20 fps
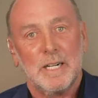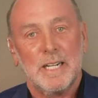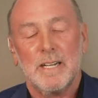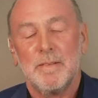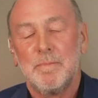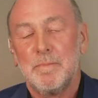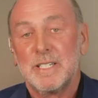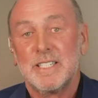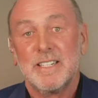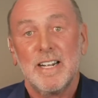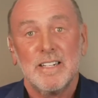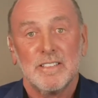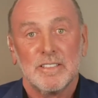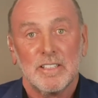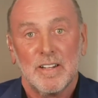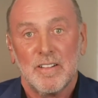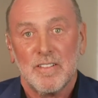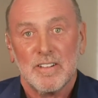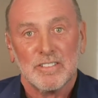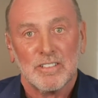where
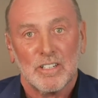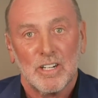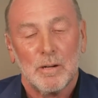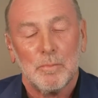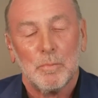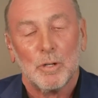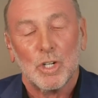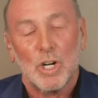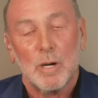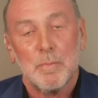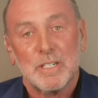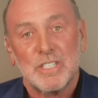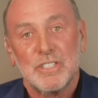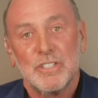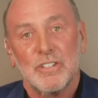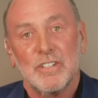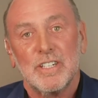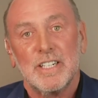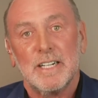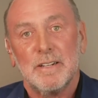potentially there's a lot more
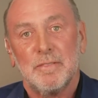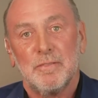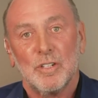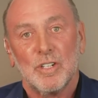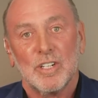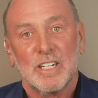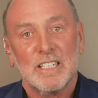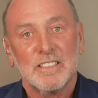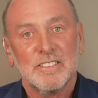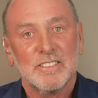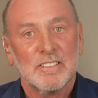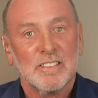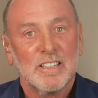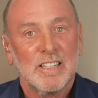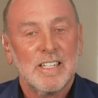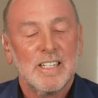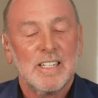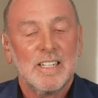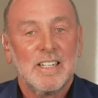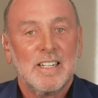opportunity for us.
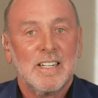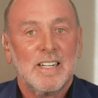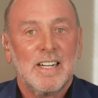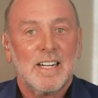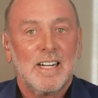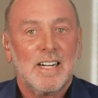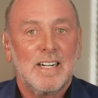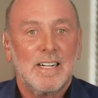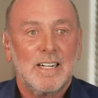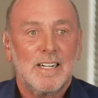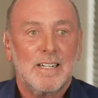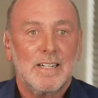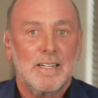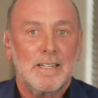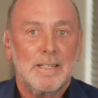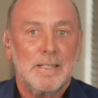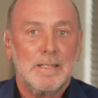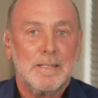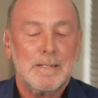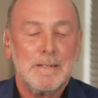
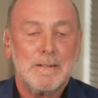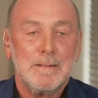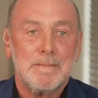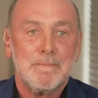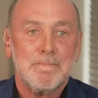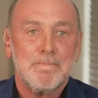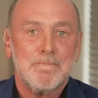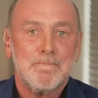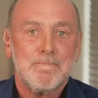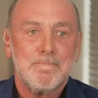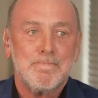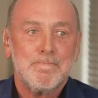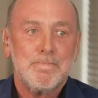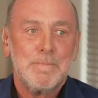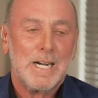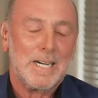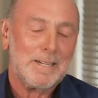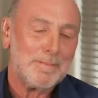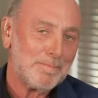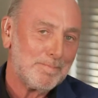
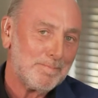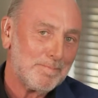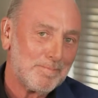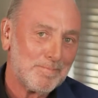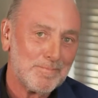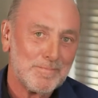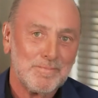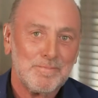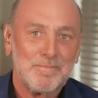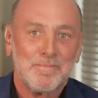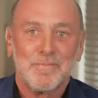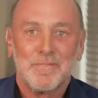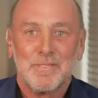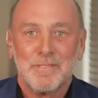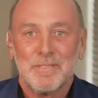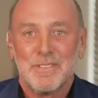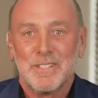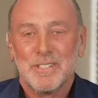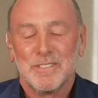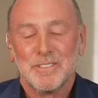But
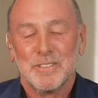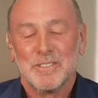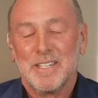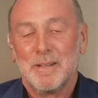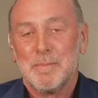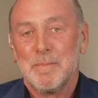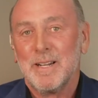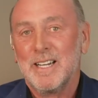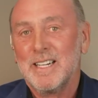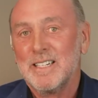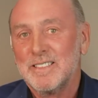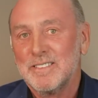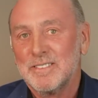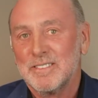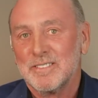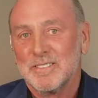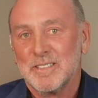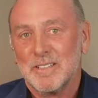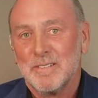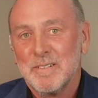this is our
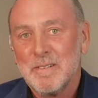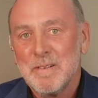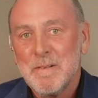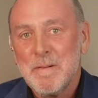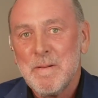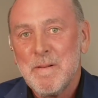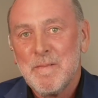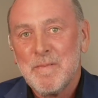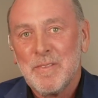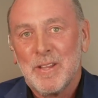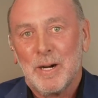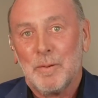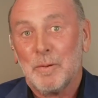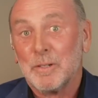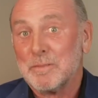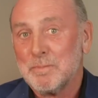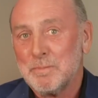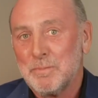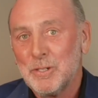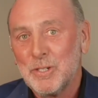place. I
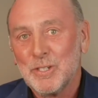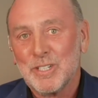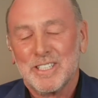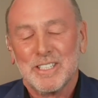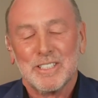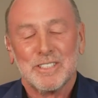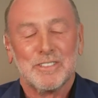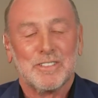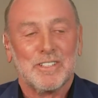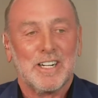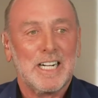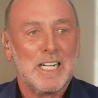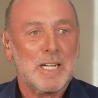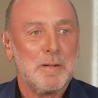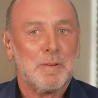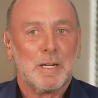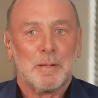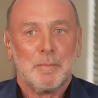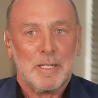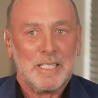wasn't born in Australia,
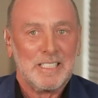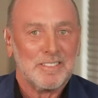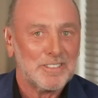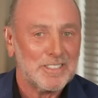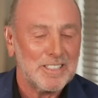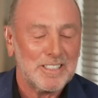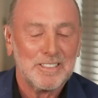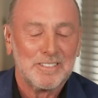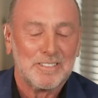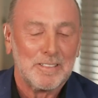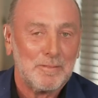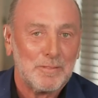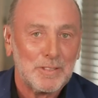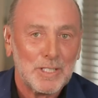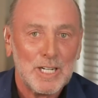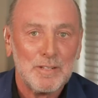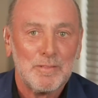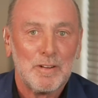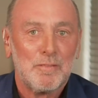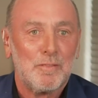but I've been a citizen
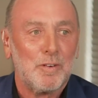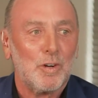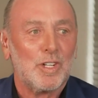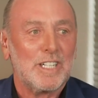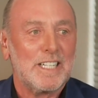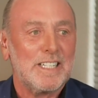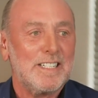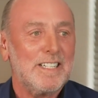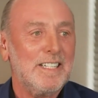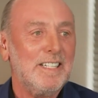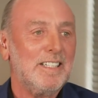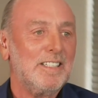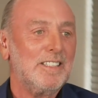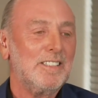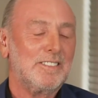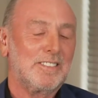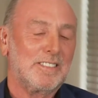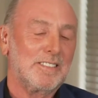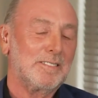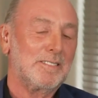for over 40
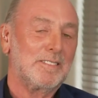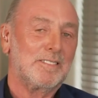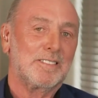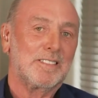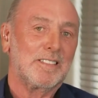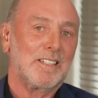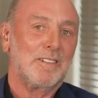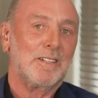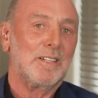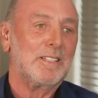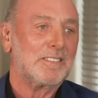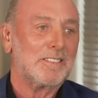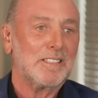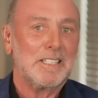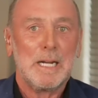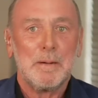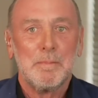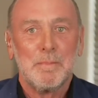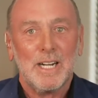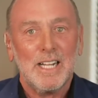years, and so it's
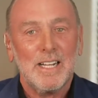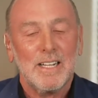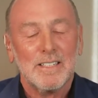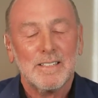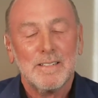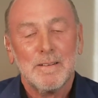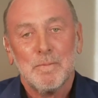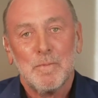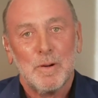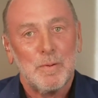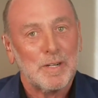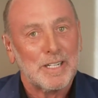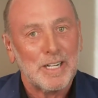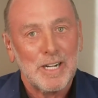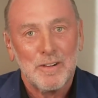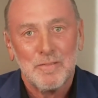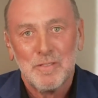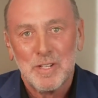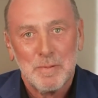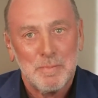in our blood. We were
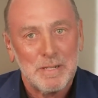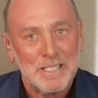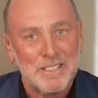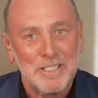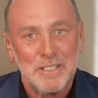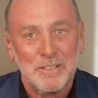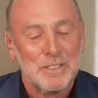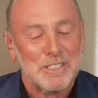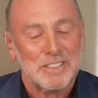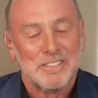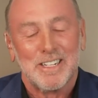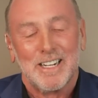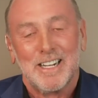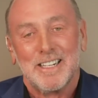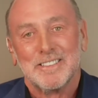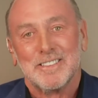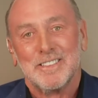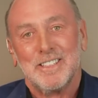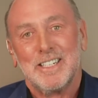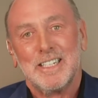going for the Matildas
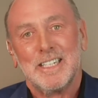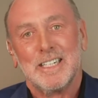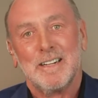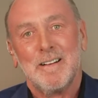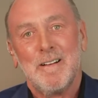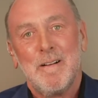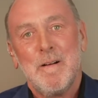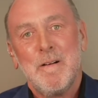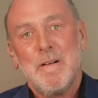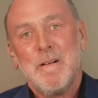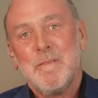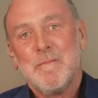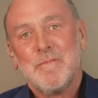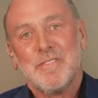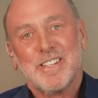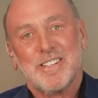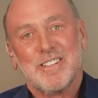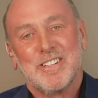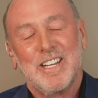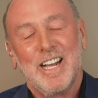last night.
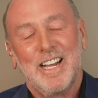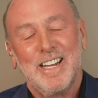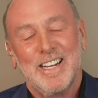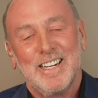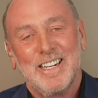So,